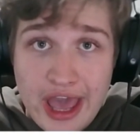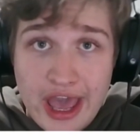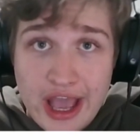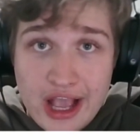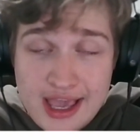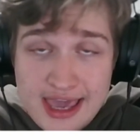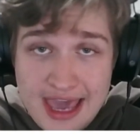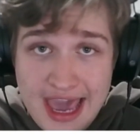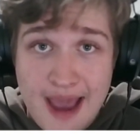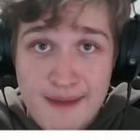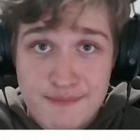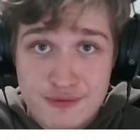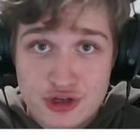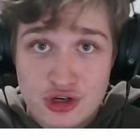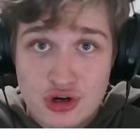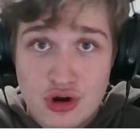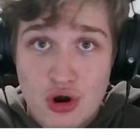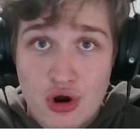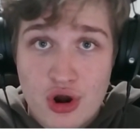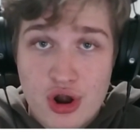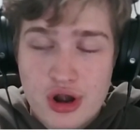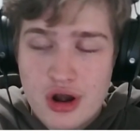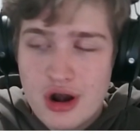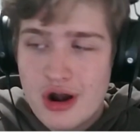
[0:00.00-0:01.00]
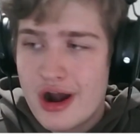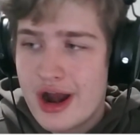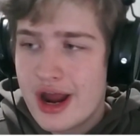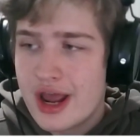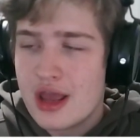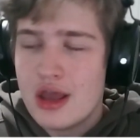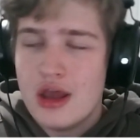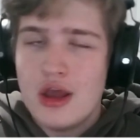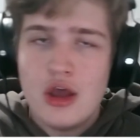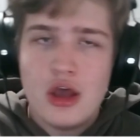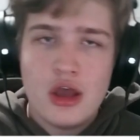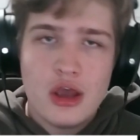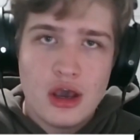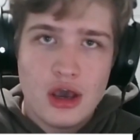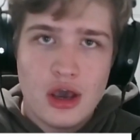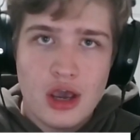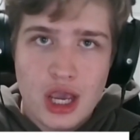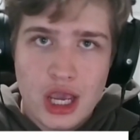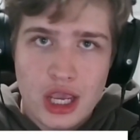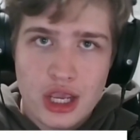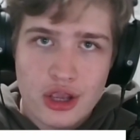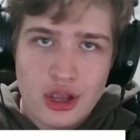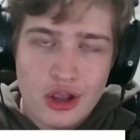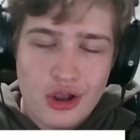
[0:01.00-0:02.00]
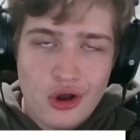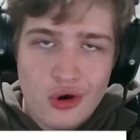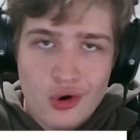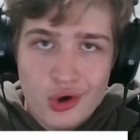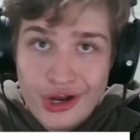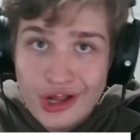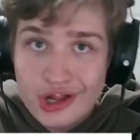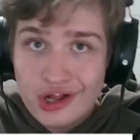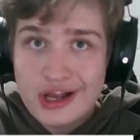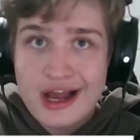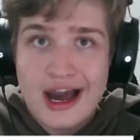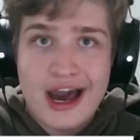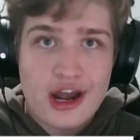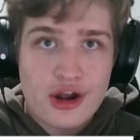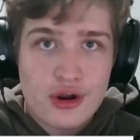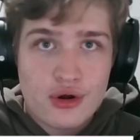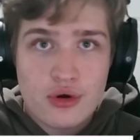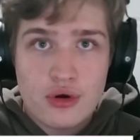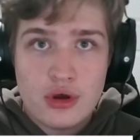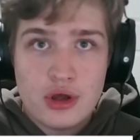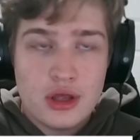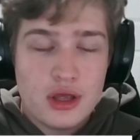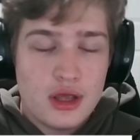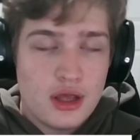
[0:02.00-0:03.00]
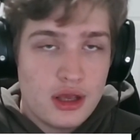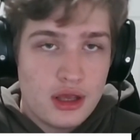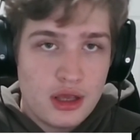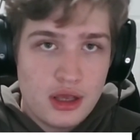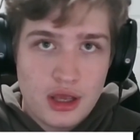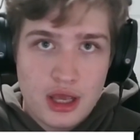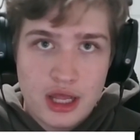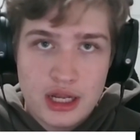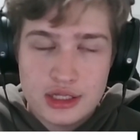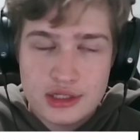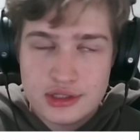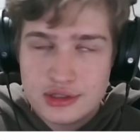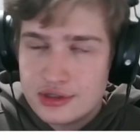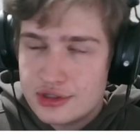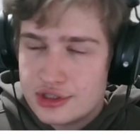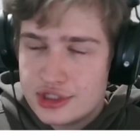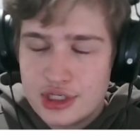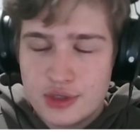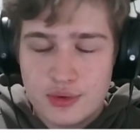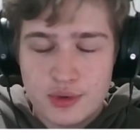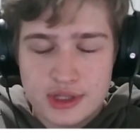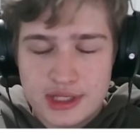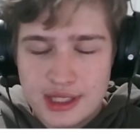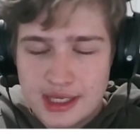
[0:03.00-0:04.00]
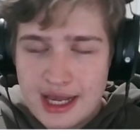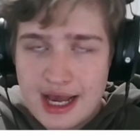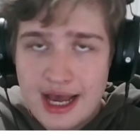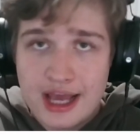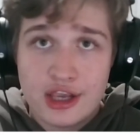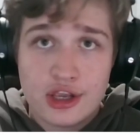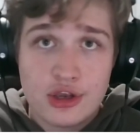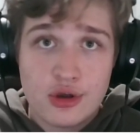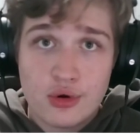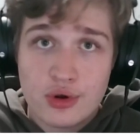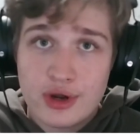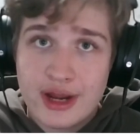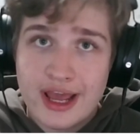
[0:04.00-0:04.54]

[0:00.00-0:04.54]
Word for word: capture card, alright? You can go on Elgato and see what they got. You can go on